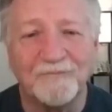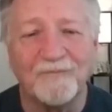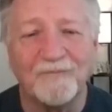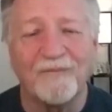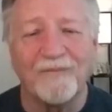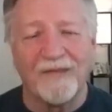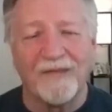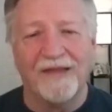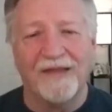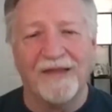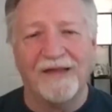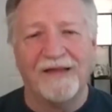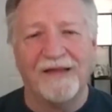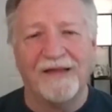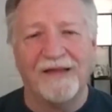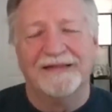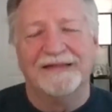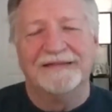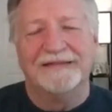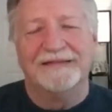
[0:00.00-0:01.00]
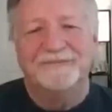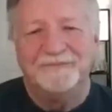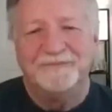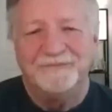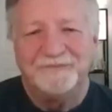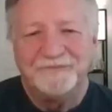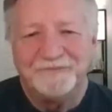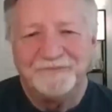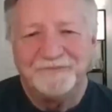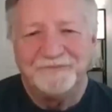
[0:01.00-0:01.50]
yeah, and it's it's
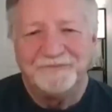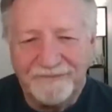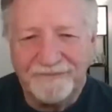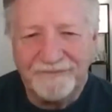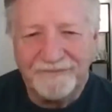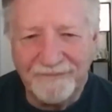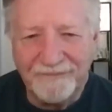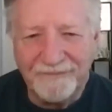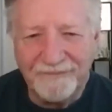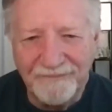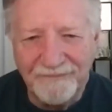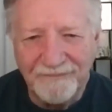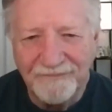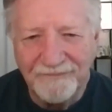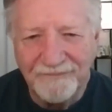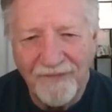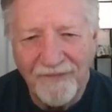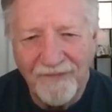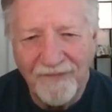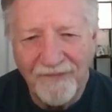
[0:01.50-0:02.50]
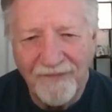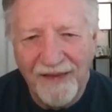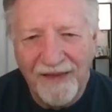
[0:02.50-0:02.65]
amazing too like you know all these